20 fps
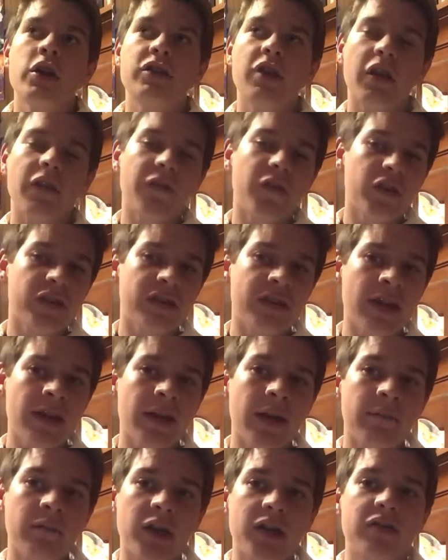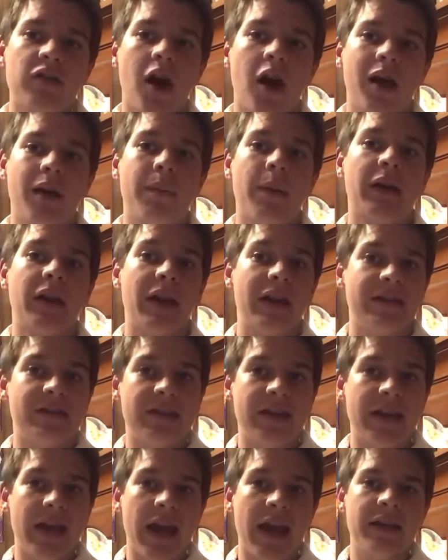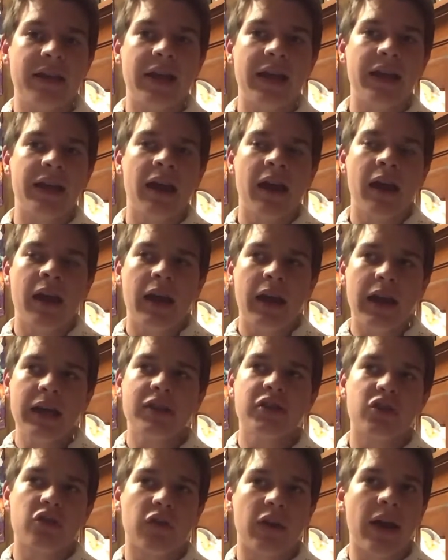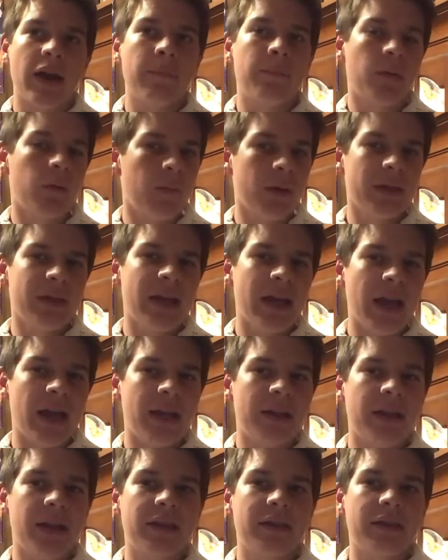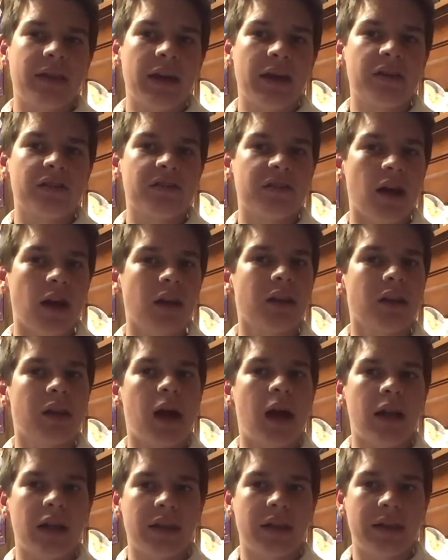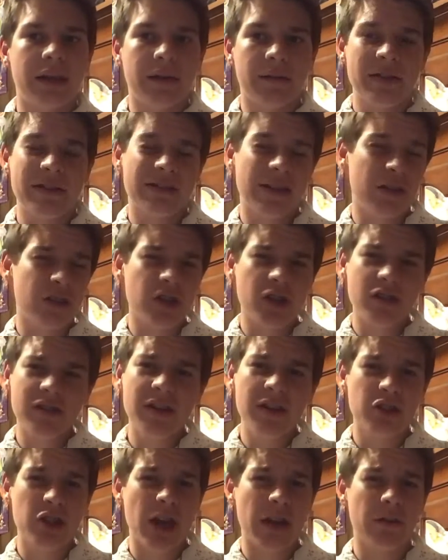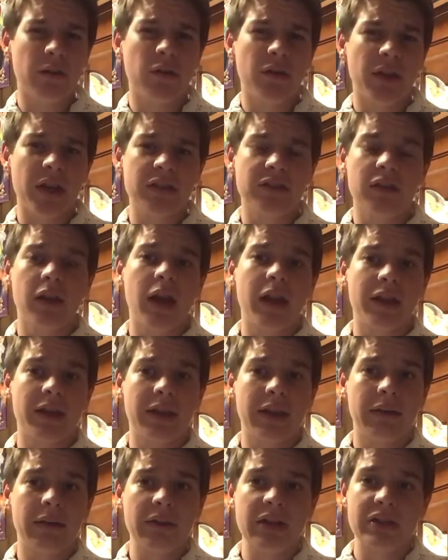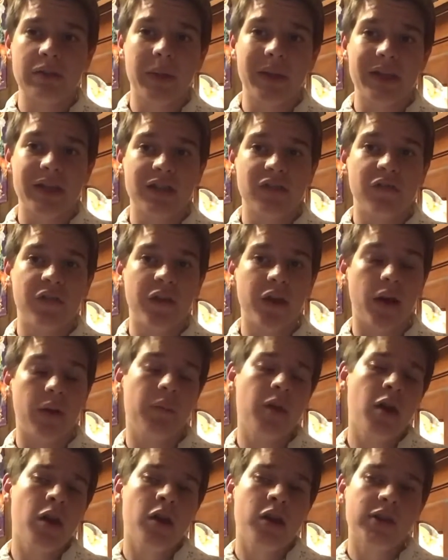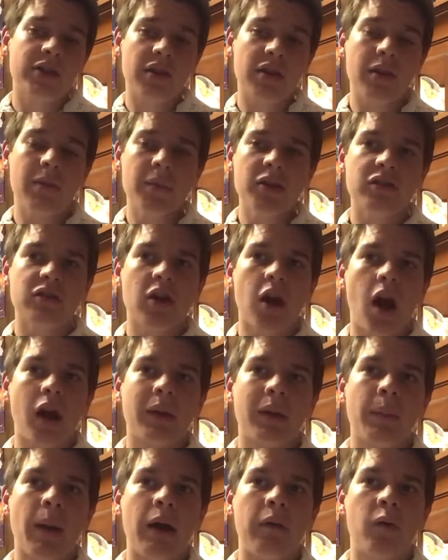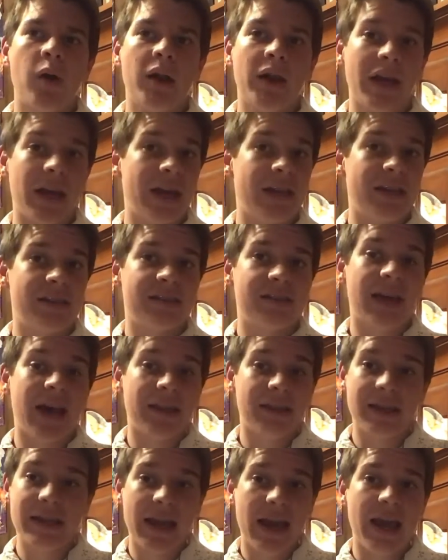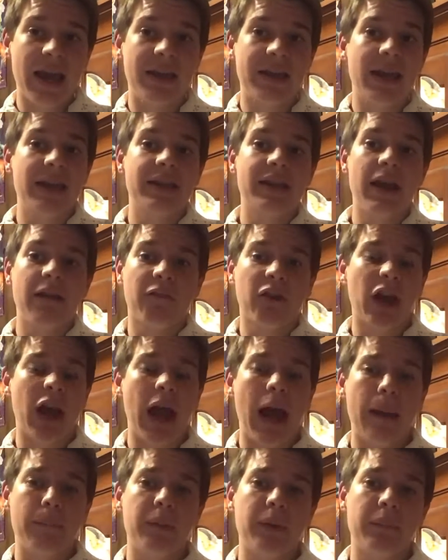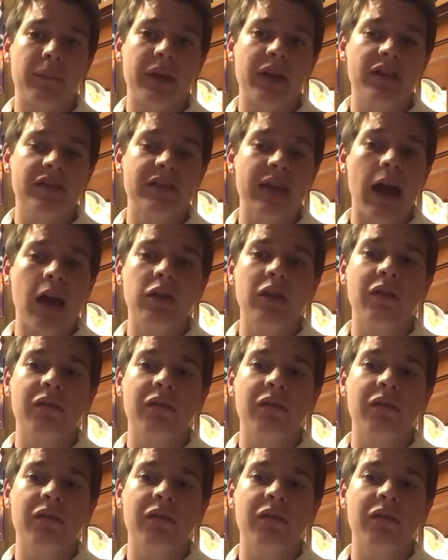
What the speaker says: So the first thing that I want to talk about is the ending. It's great, but with the ending, there's a lot of theories, and just in general, there's a lot of theories with this film. So the most talked about one is that the ending never happened, because